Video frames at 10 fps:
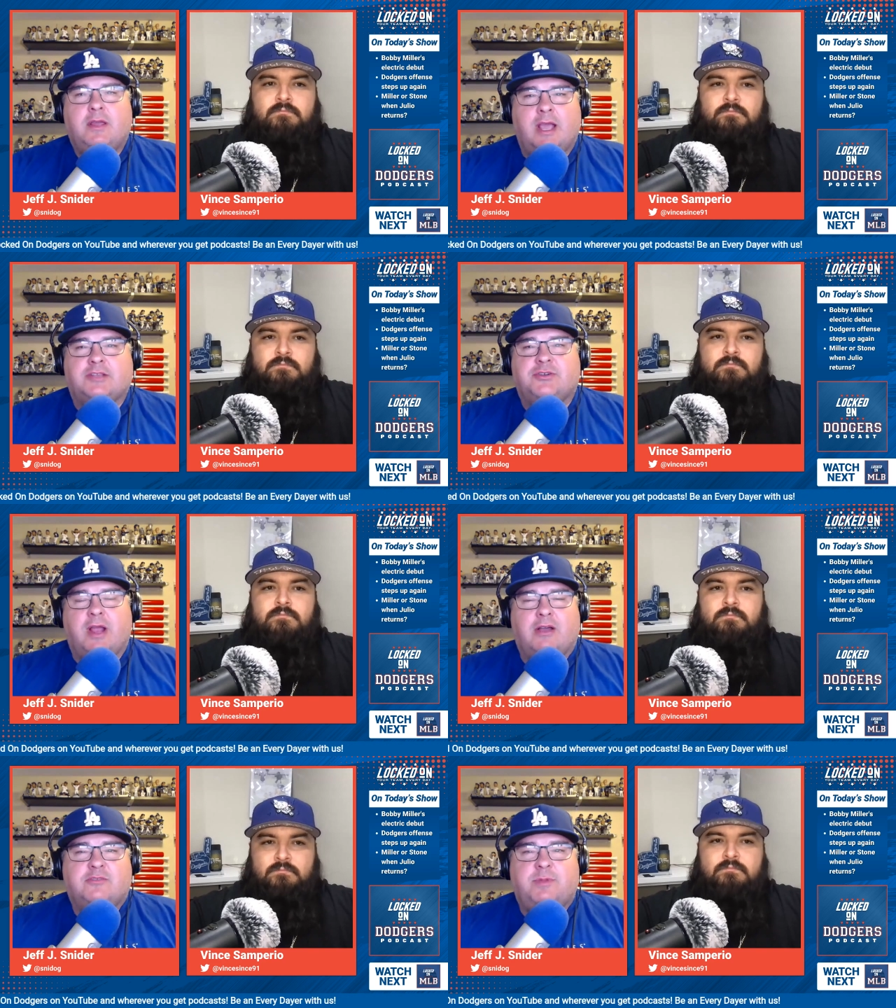Speaker 1: extra
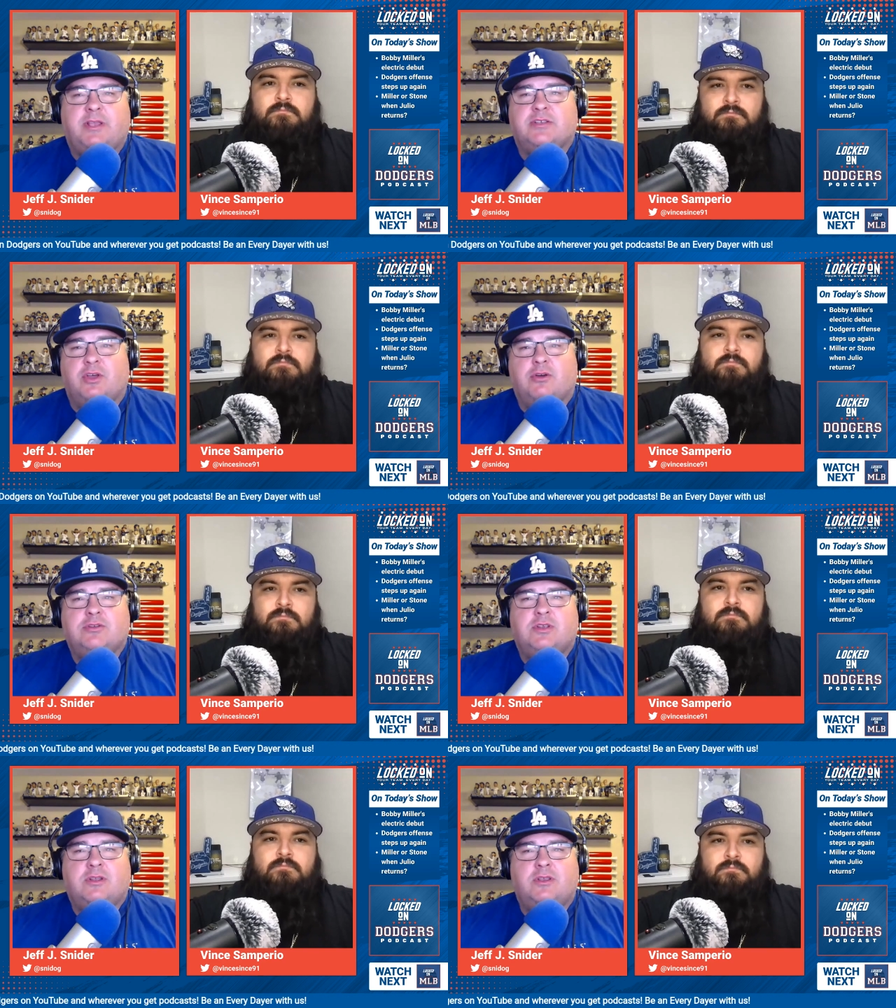outs because
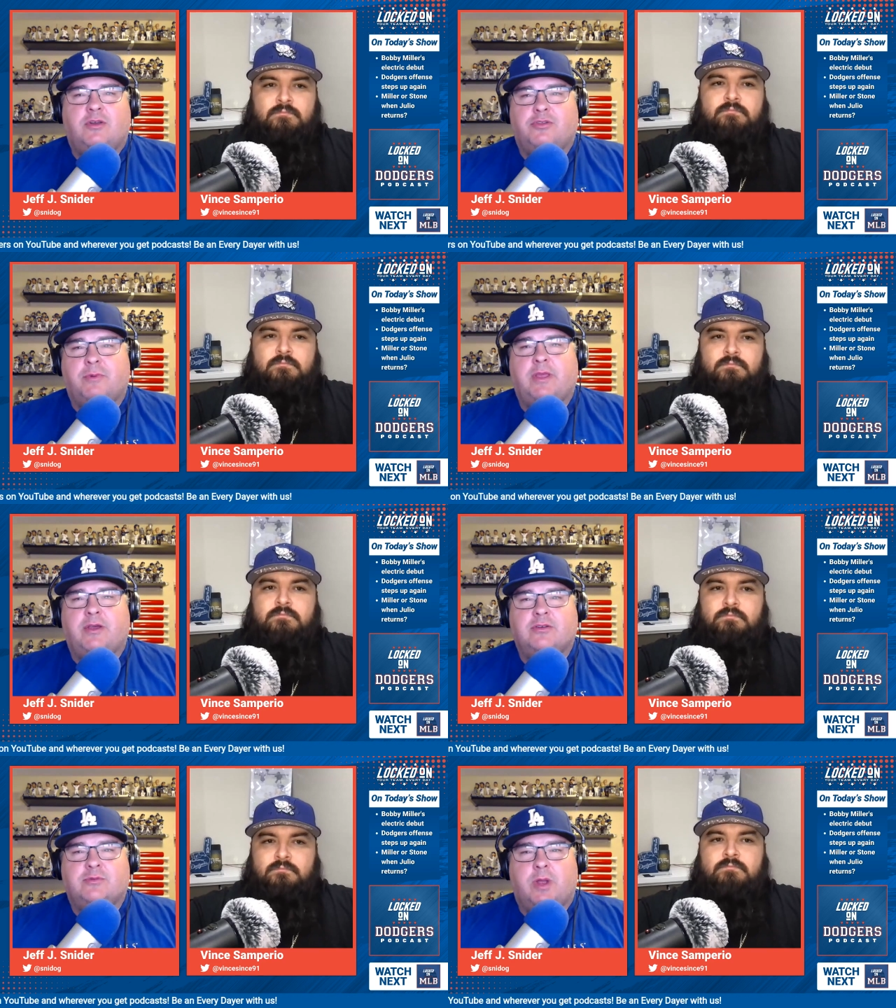those, you know, three of
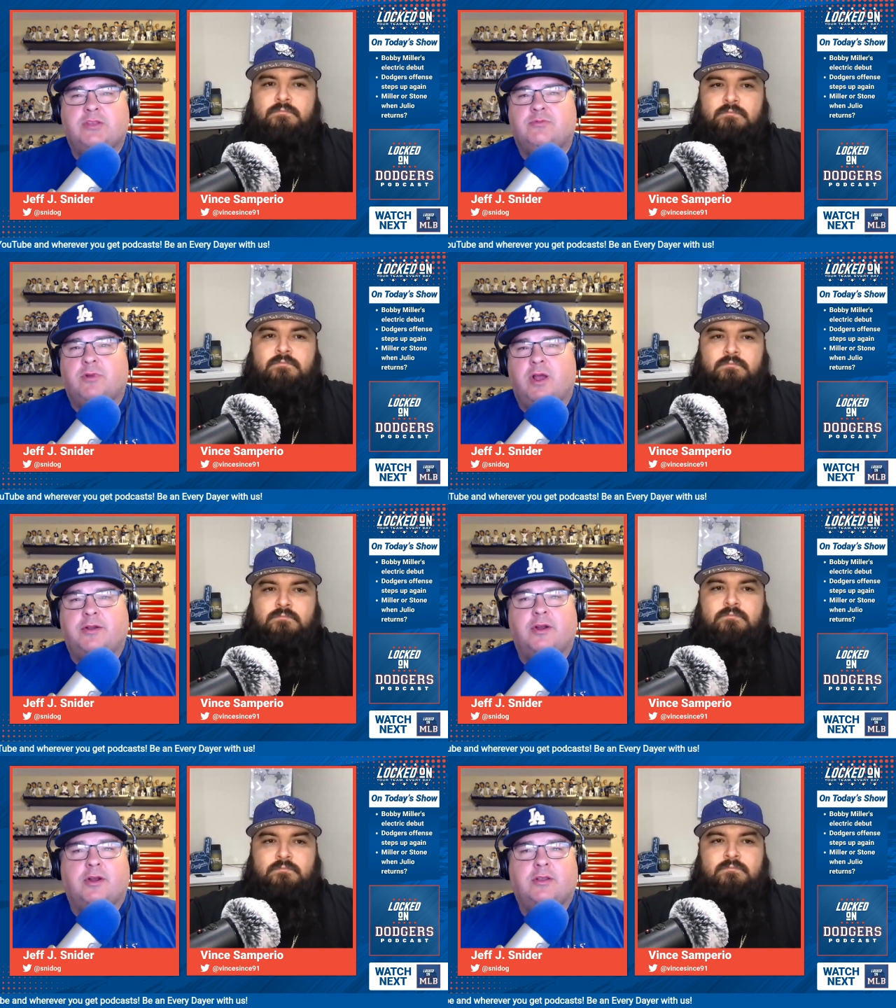those runs were
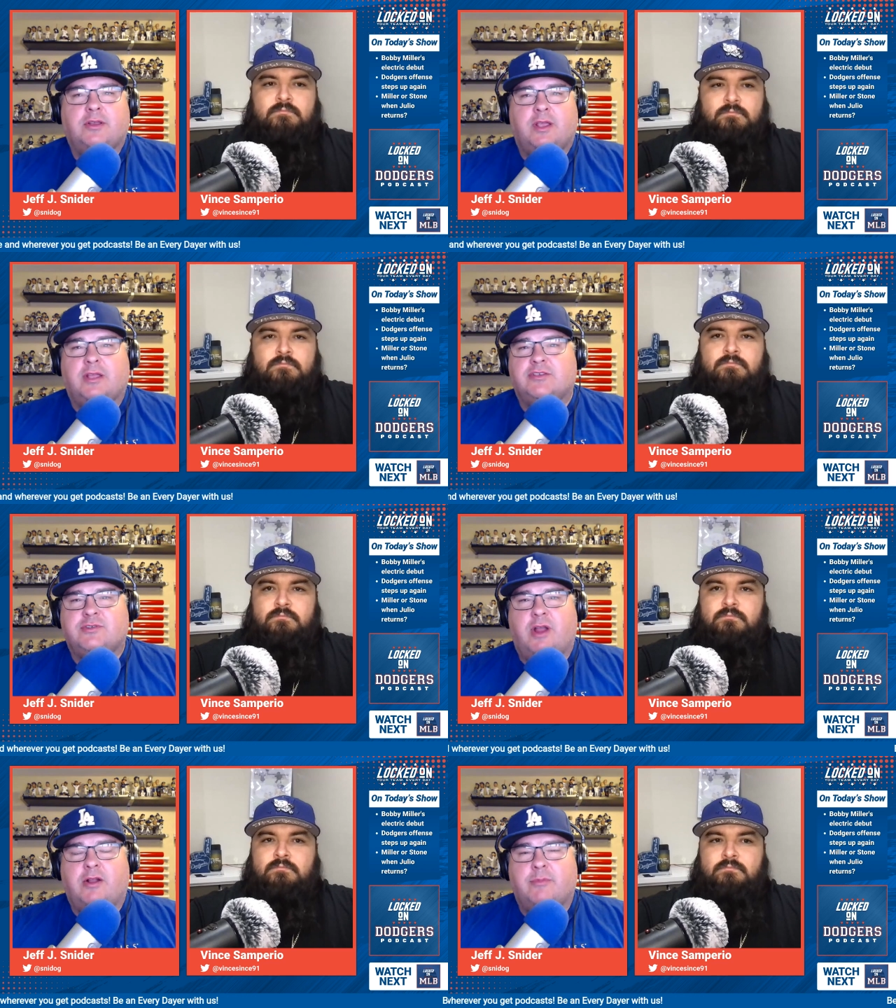unearned against
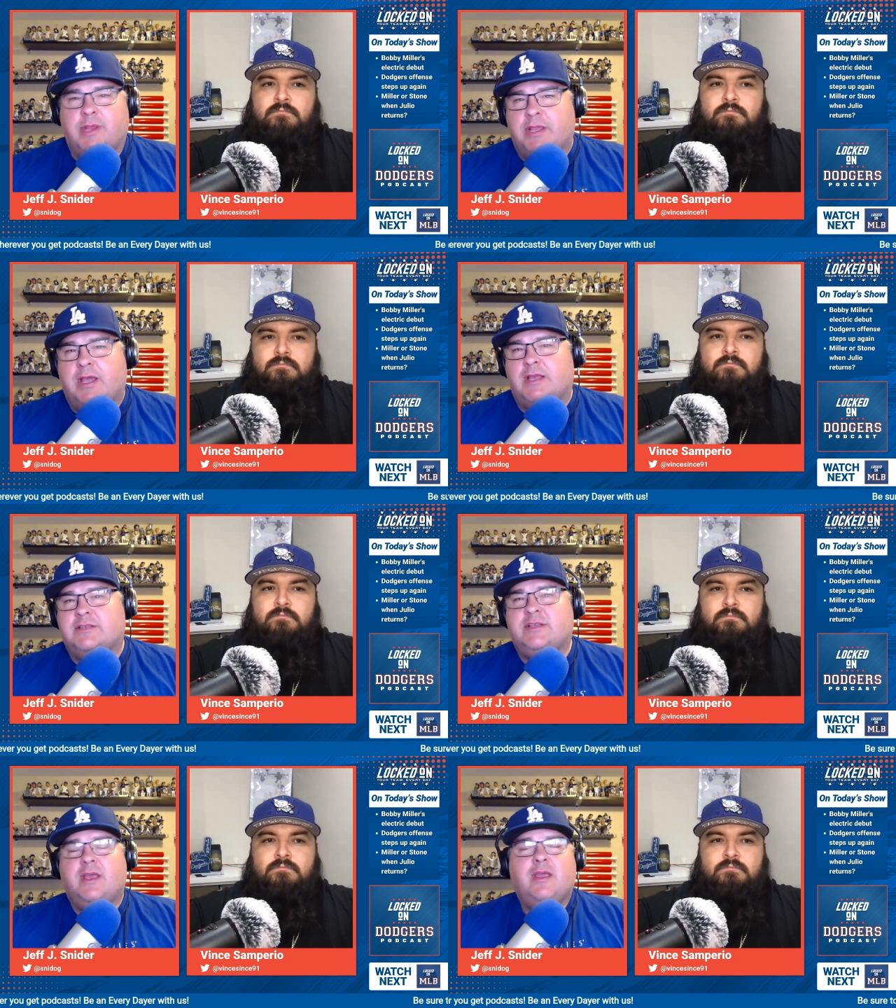Strider
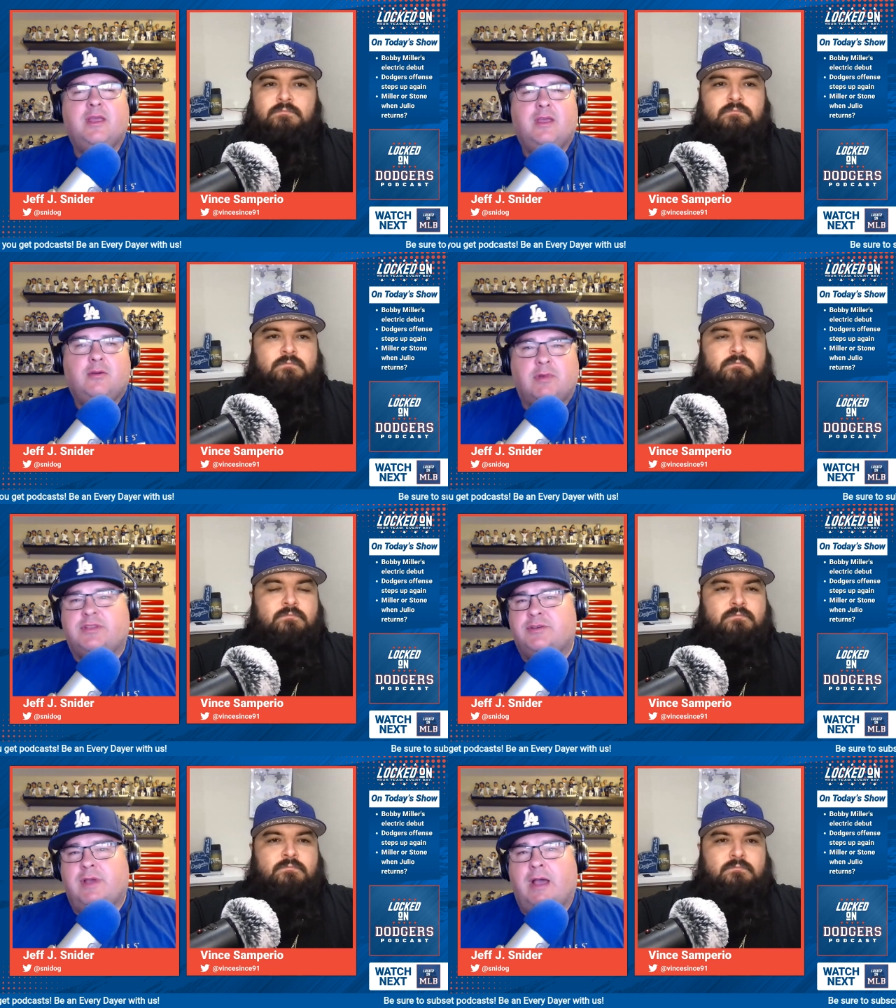because with
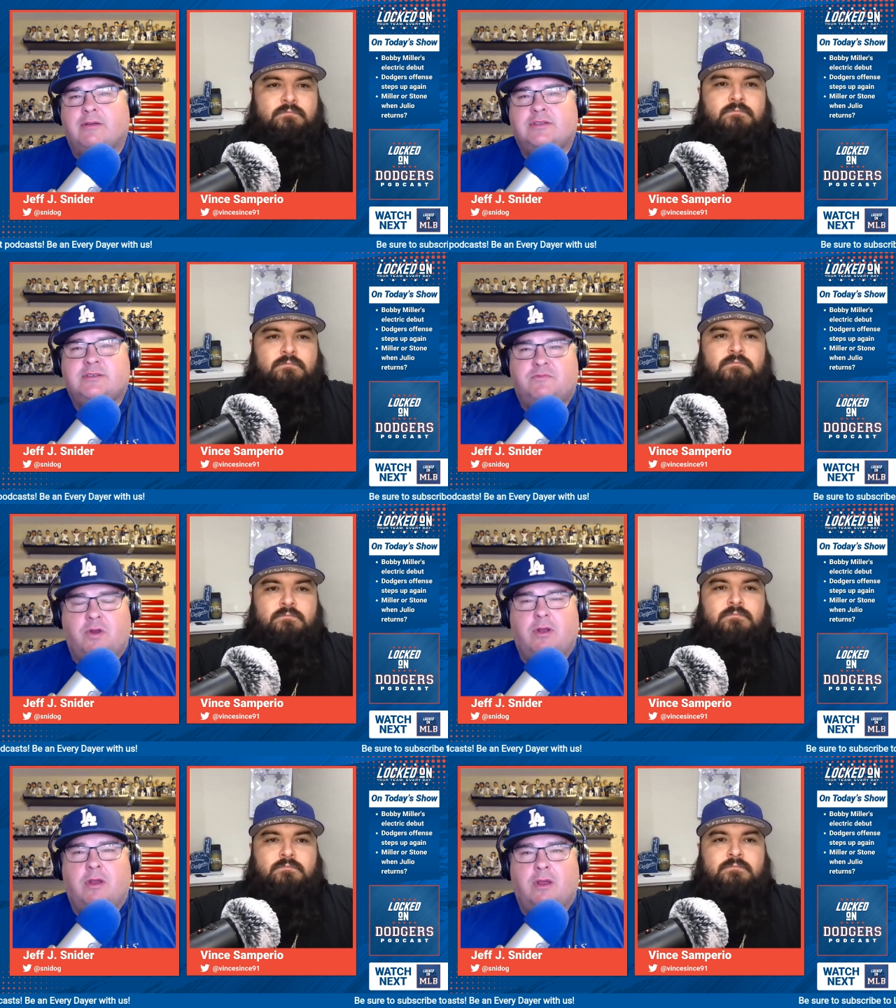two outs,
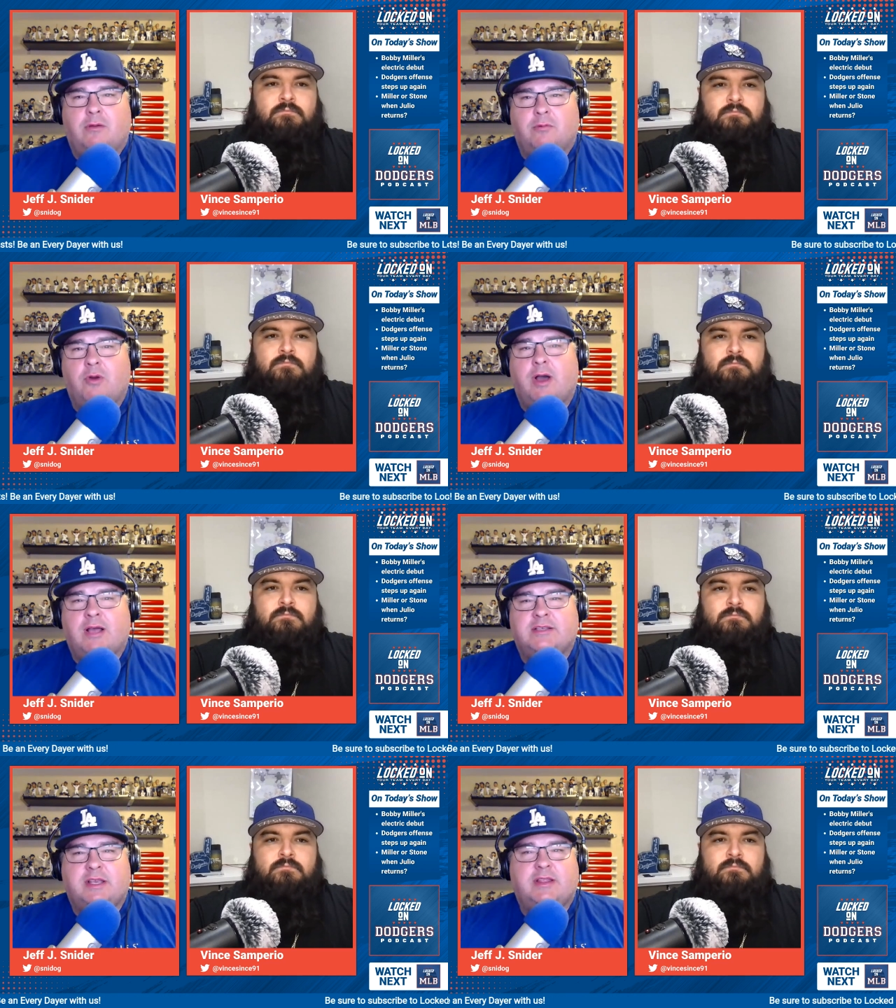uh,
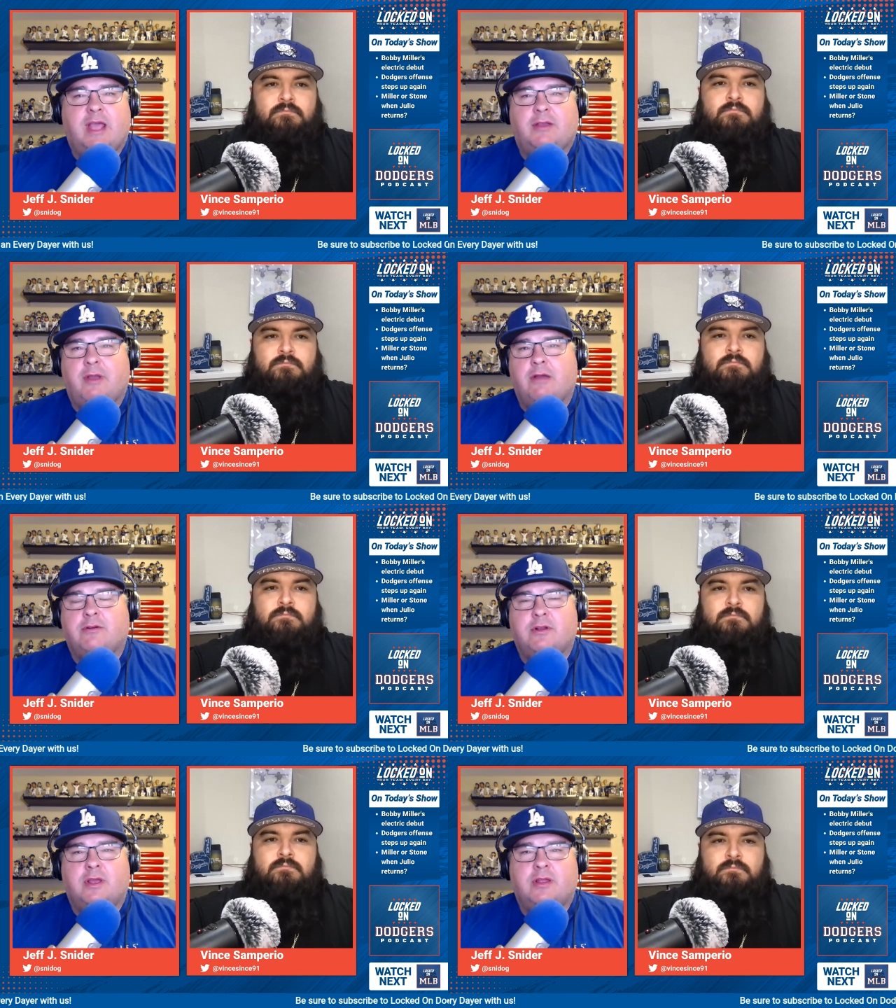Rojas hit that
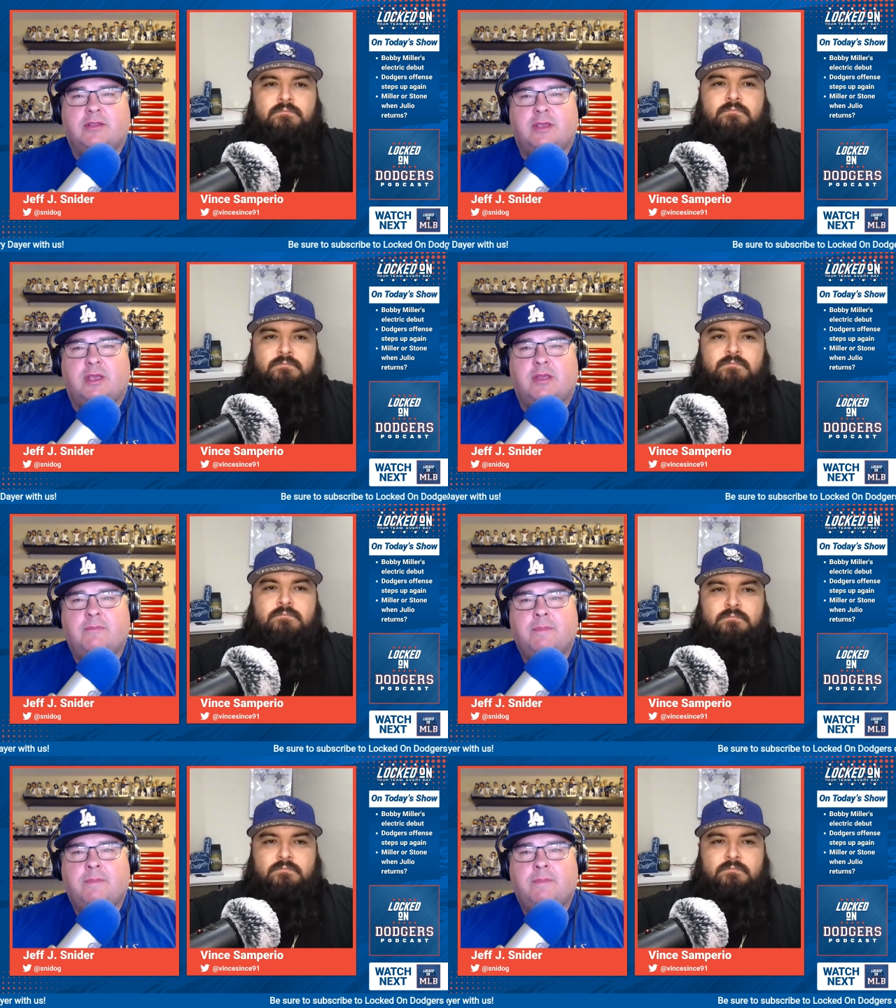grounder to, to